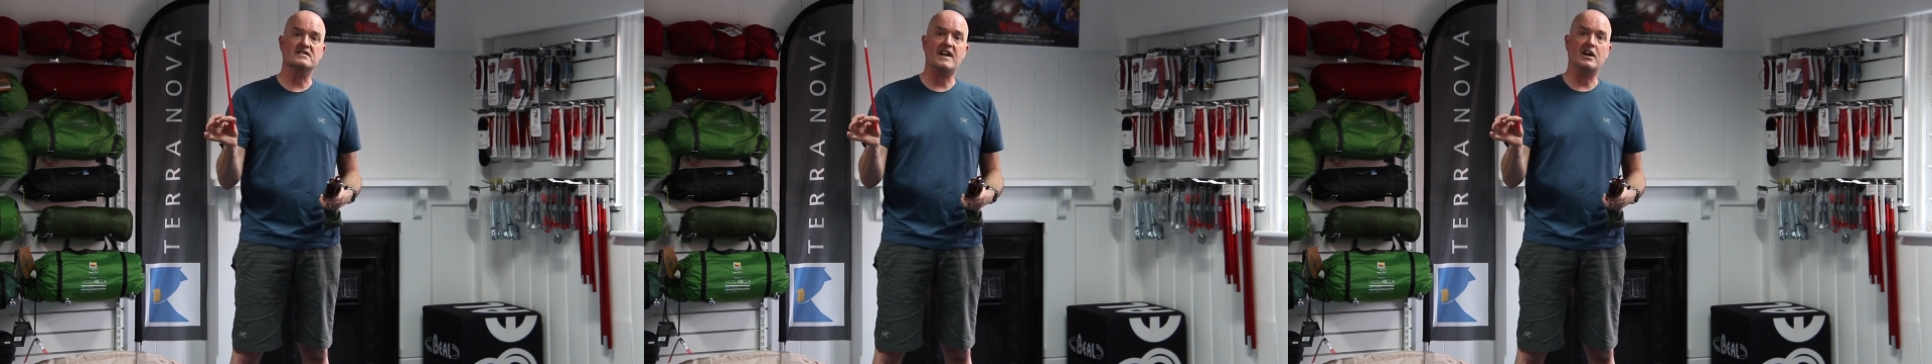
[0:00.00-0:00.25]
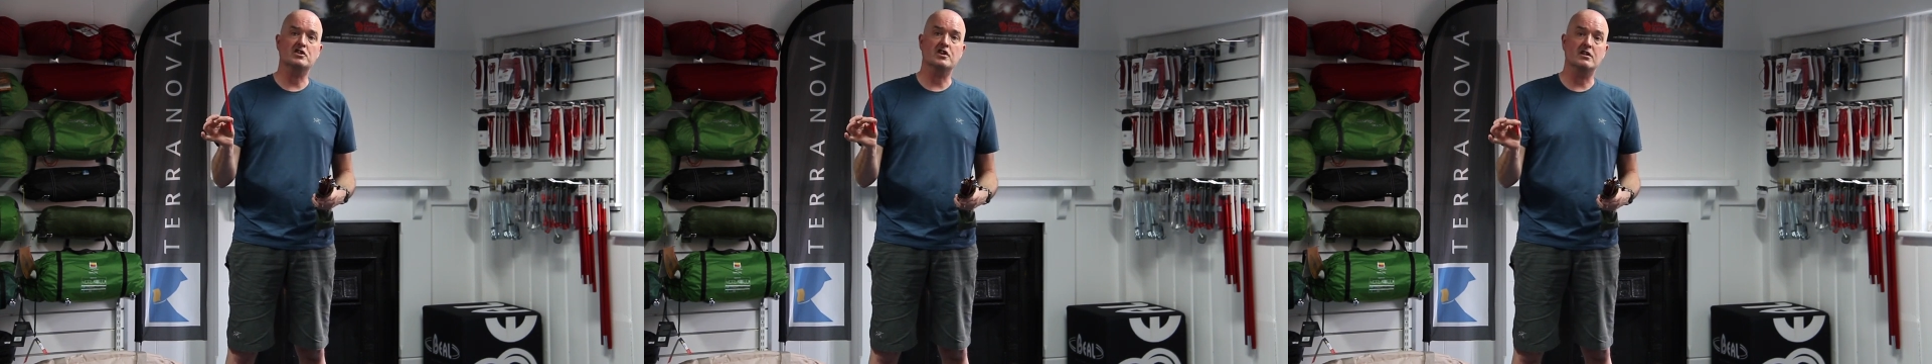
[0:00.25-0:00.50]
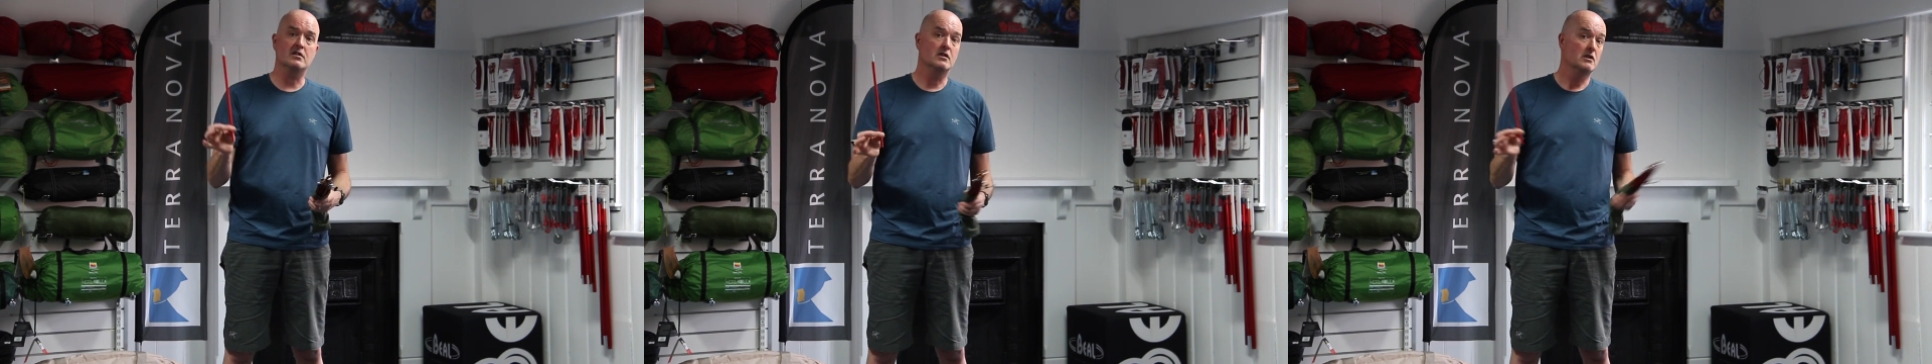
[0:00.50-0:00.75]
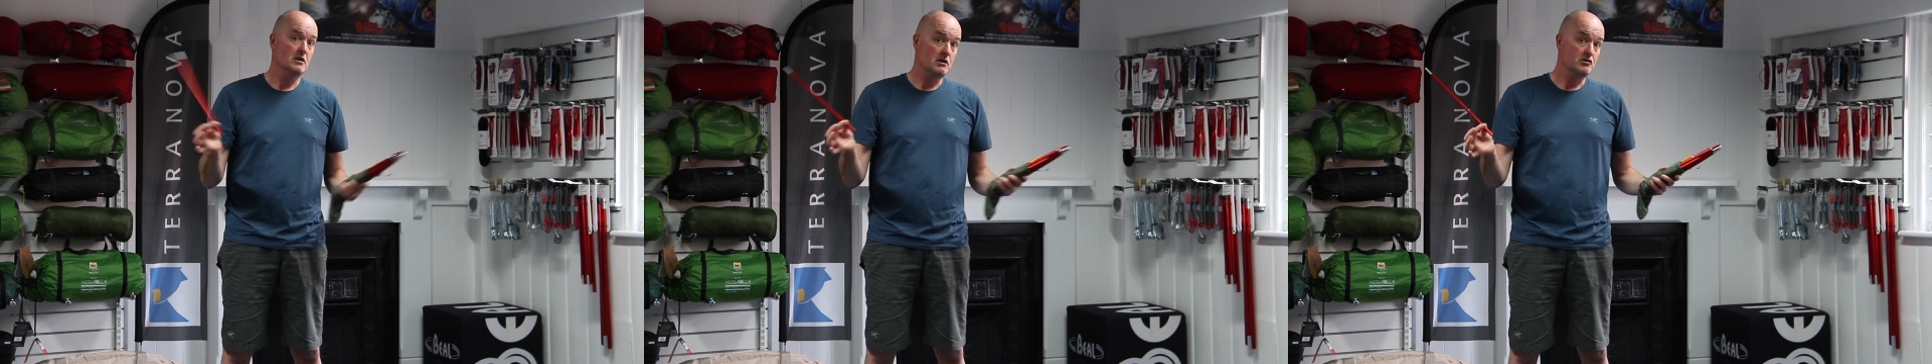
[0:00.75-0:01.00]

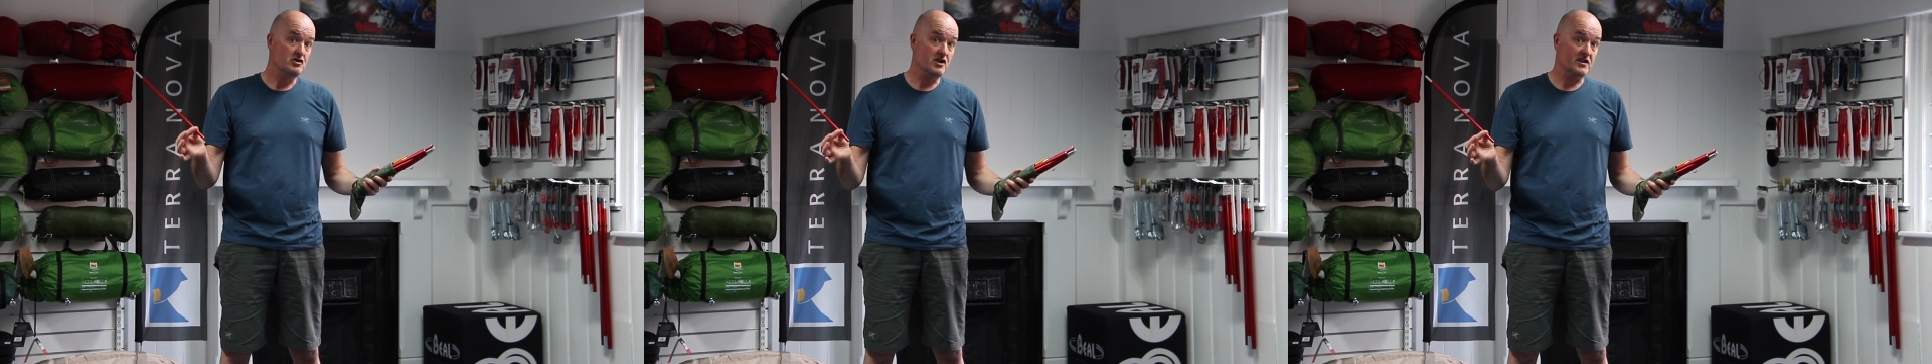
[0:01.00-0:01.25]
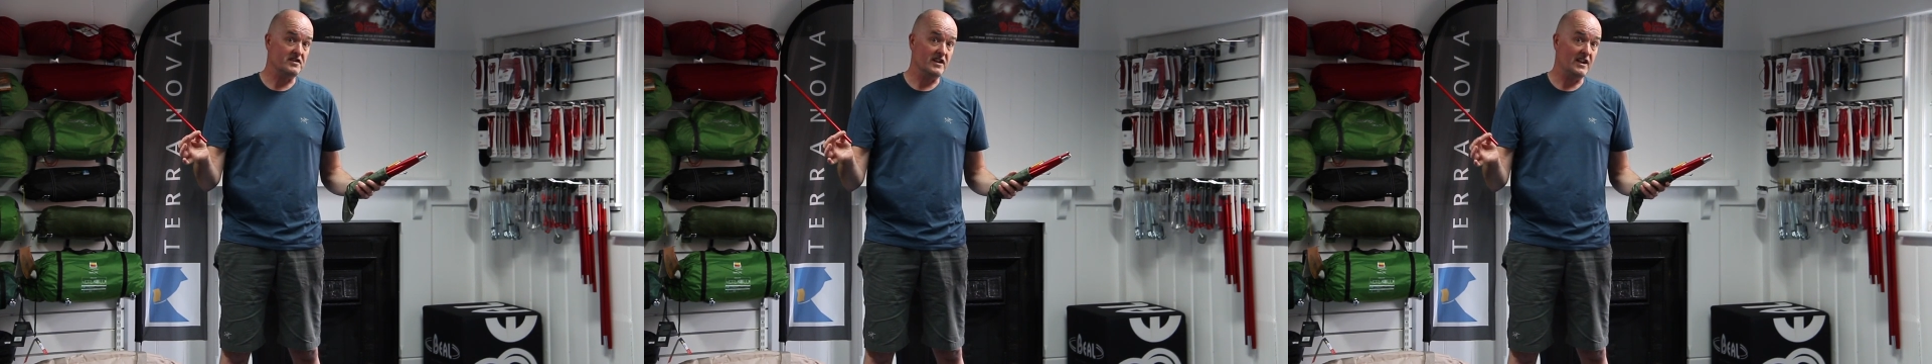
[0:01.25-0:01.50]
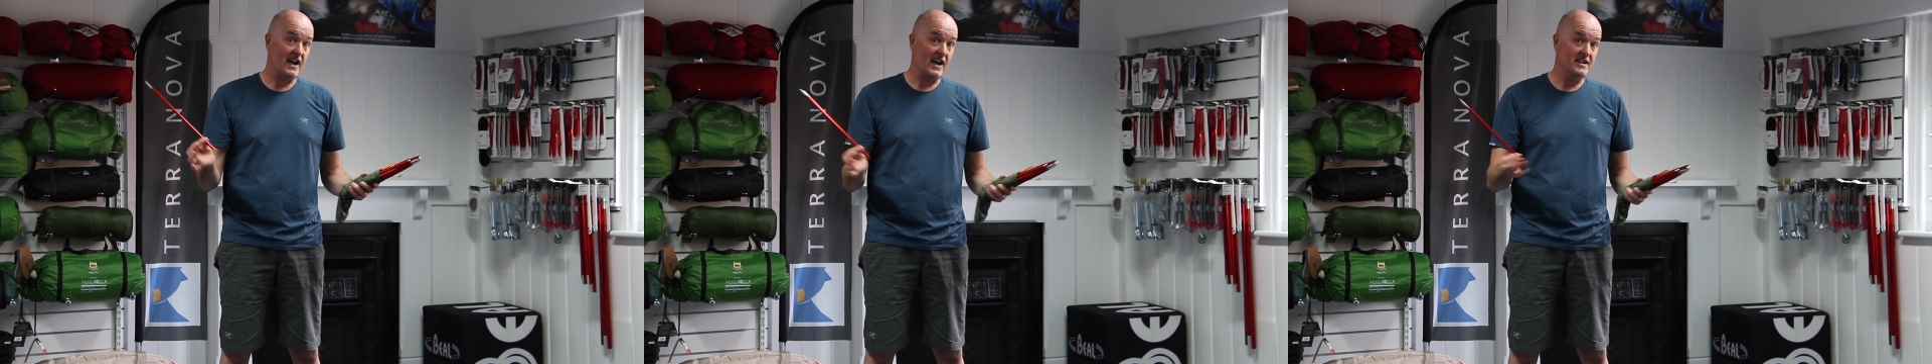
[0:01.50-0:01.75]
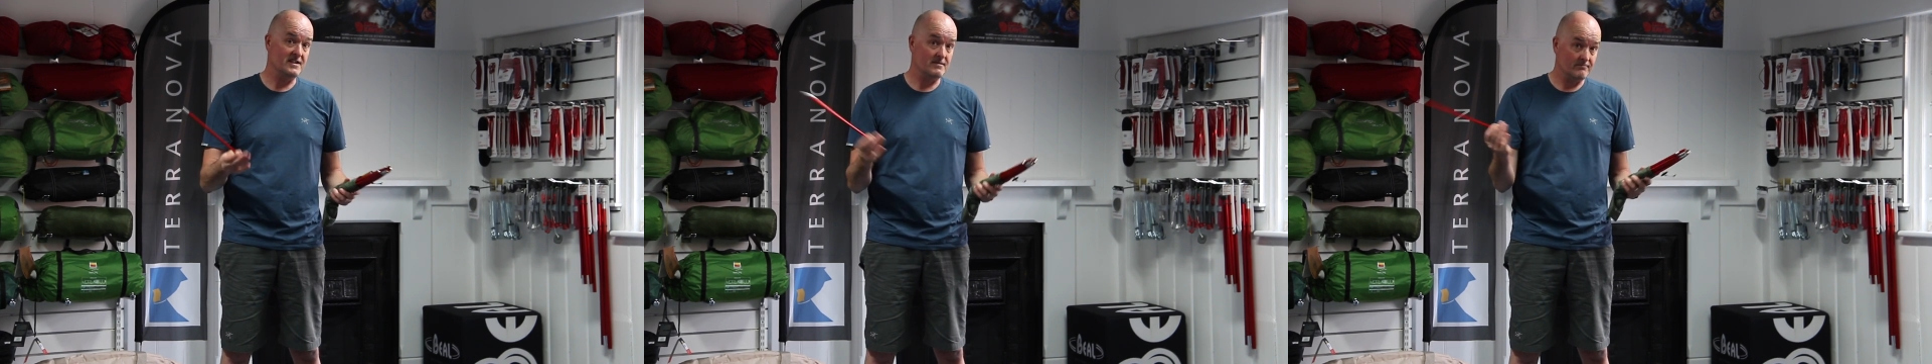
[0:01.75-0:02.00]
section, just in
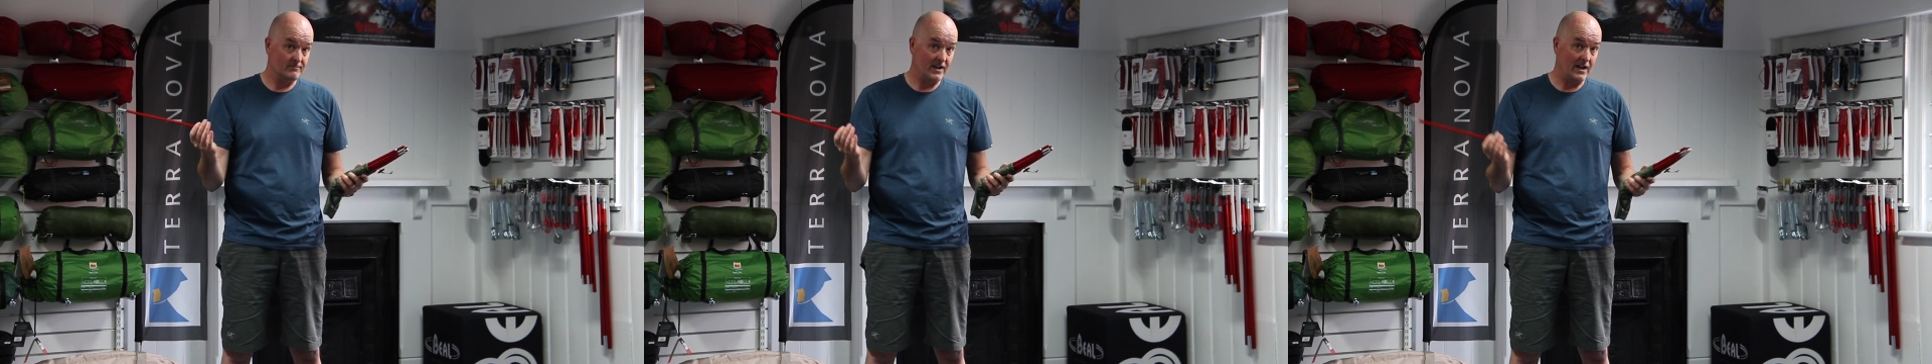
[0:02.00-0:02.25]
case.